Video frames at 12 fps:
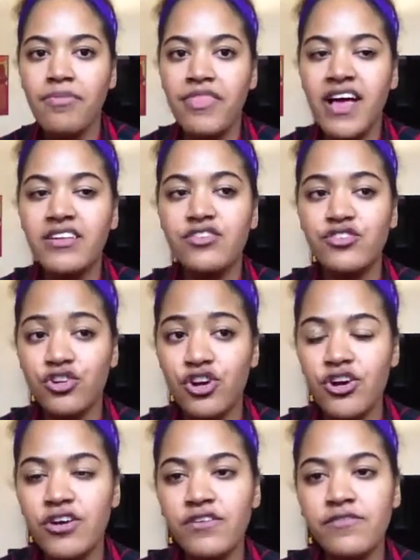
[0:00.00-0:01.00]
that
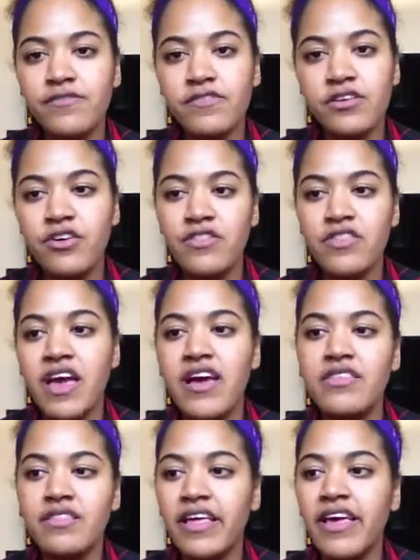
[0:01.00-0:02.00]
served, or
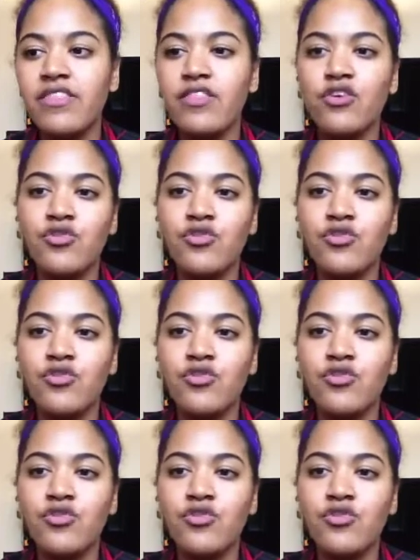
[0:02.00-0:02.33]
the